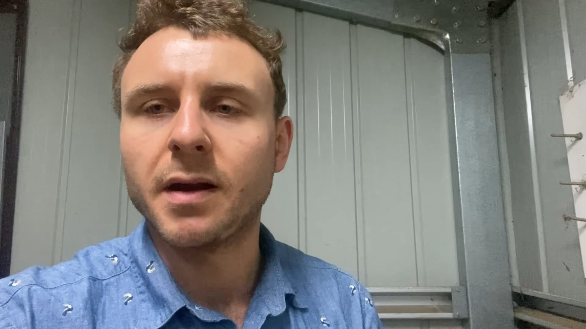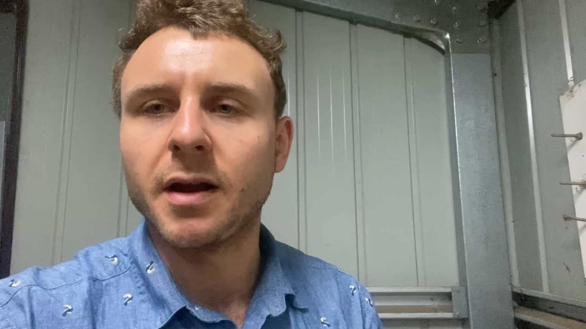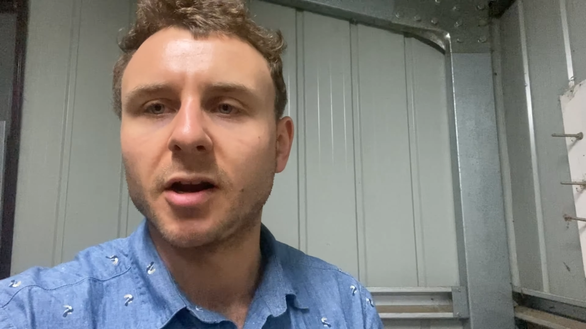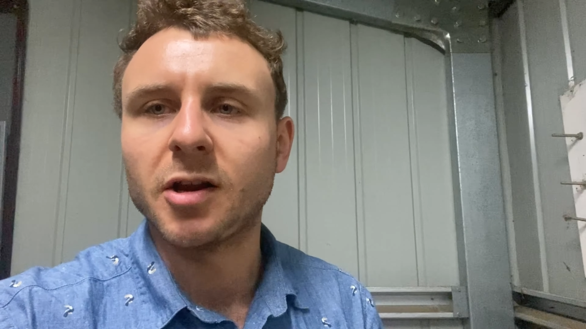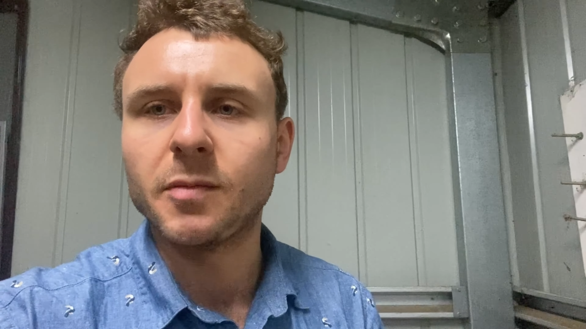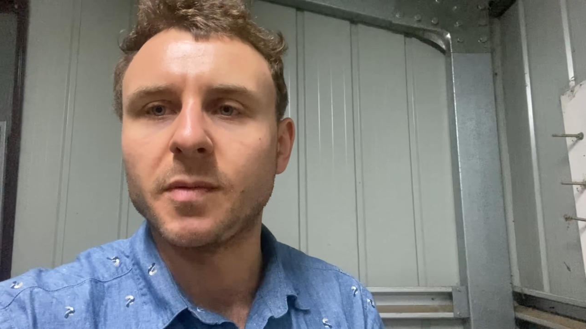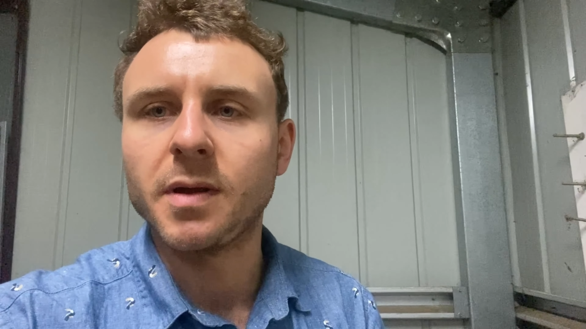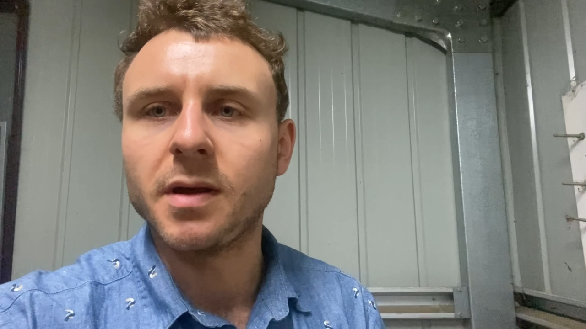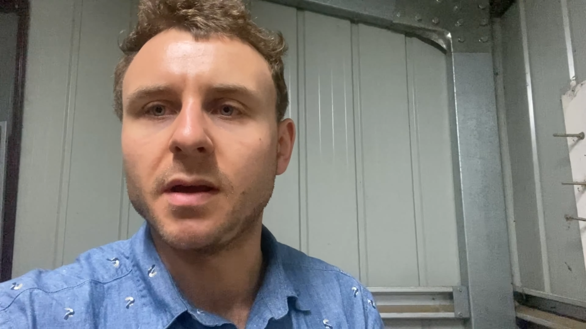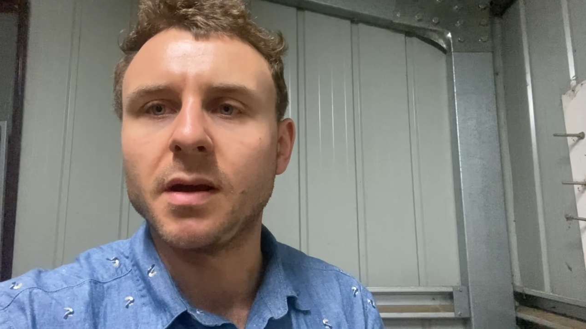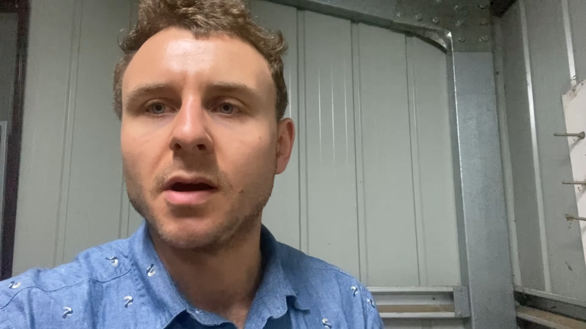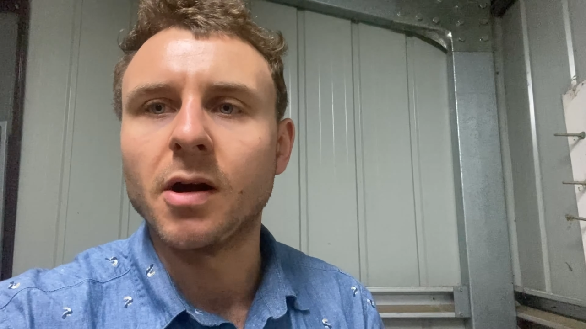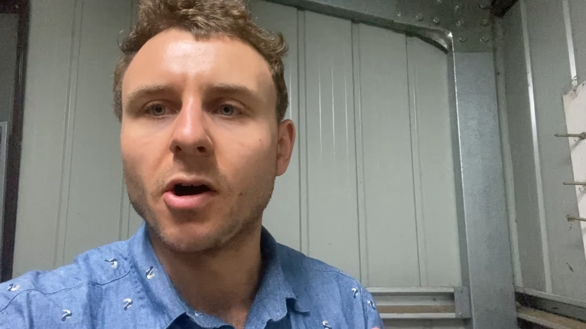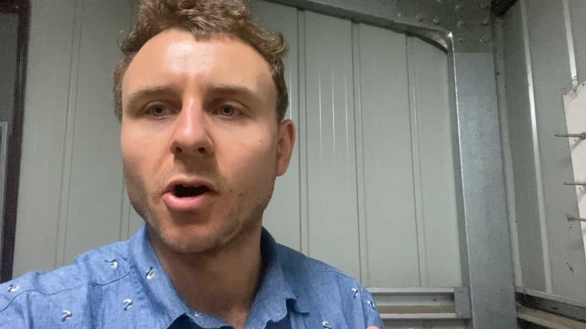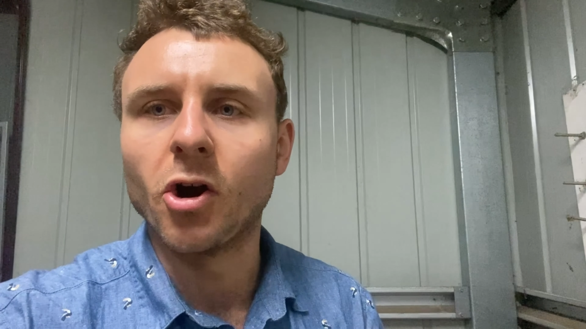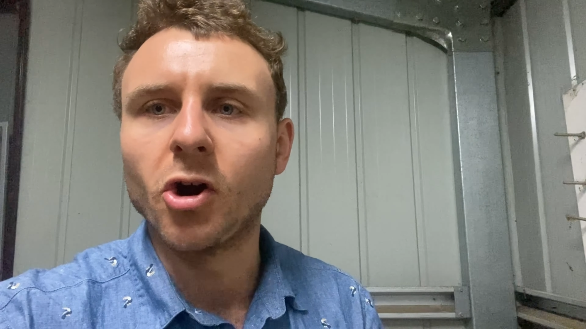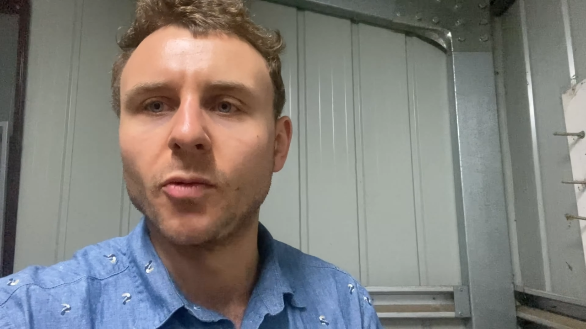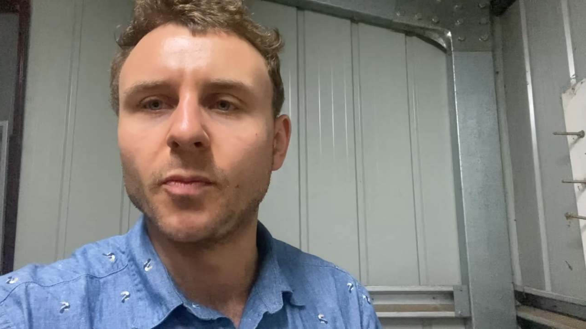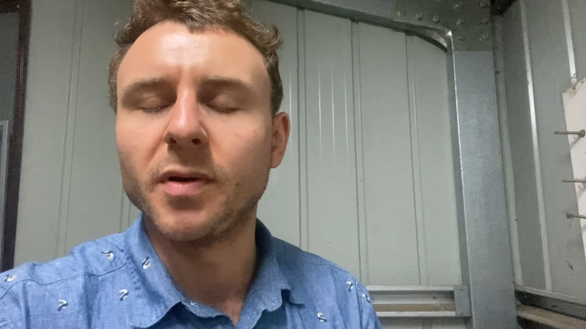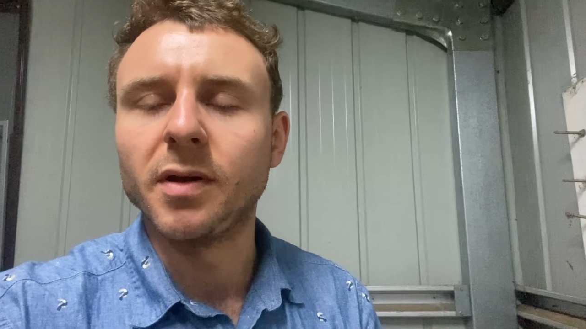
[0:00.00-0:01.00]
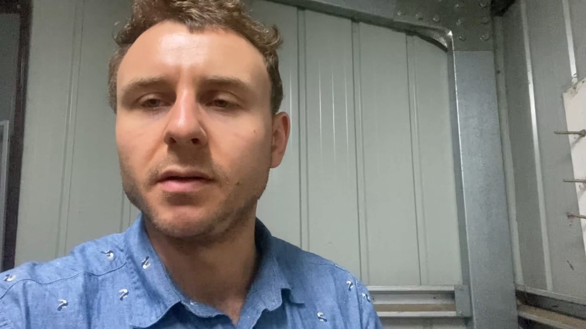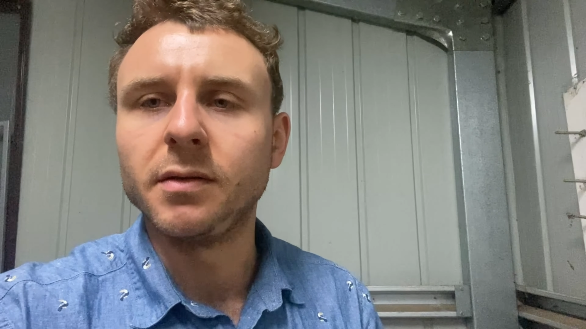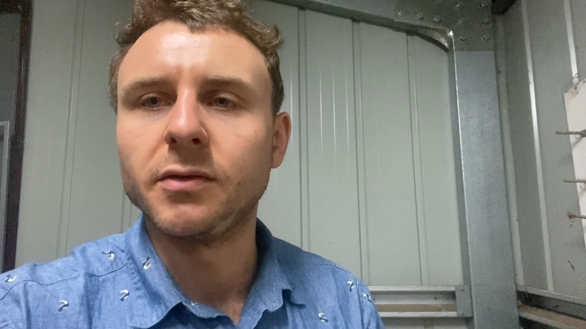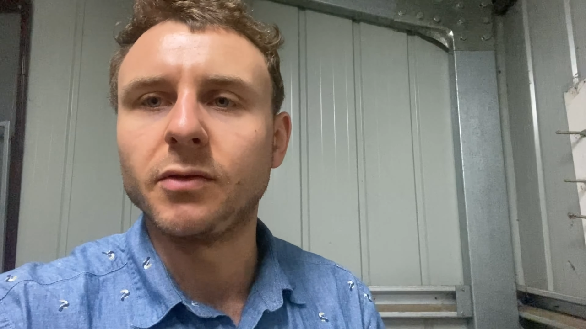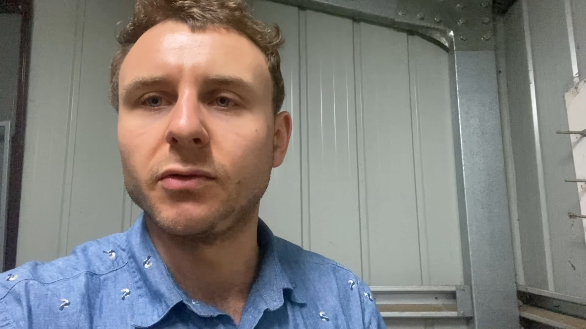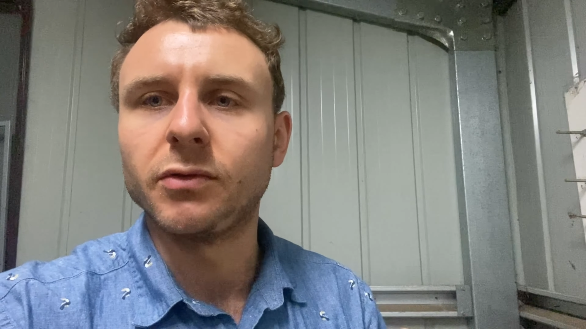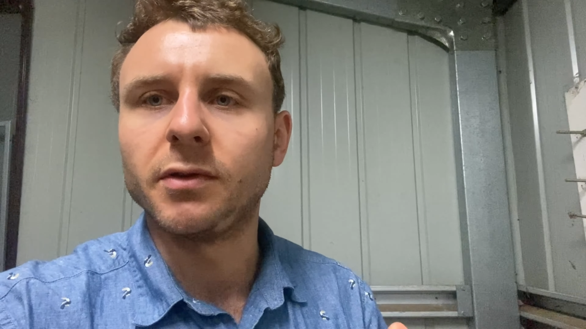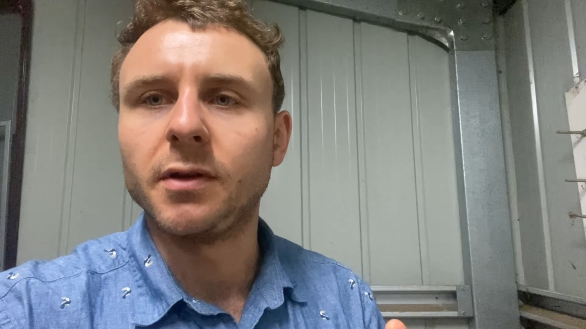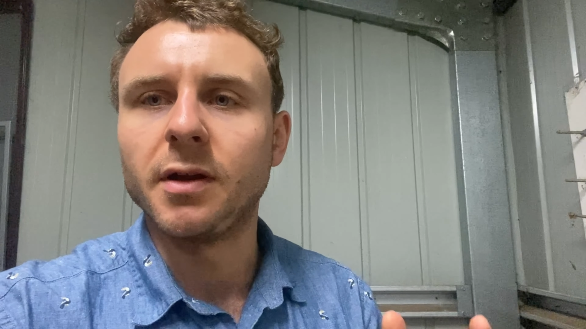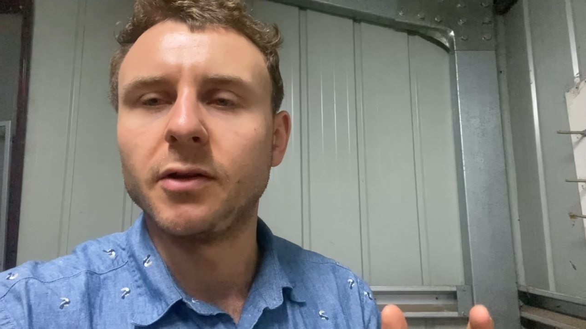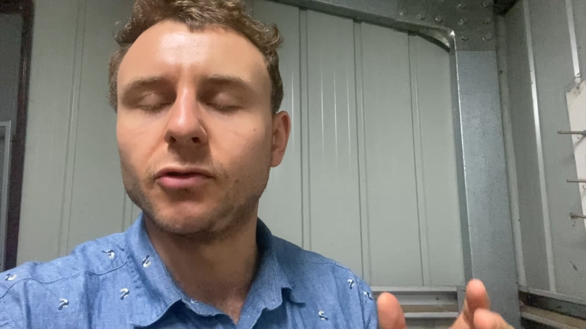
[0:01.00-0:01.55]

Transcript: need to be opened,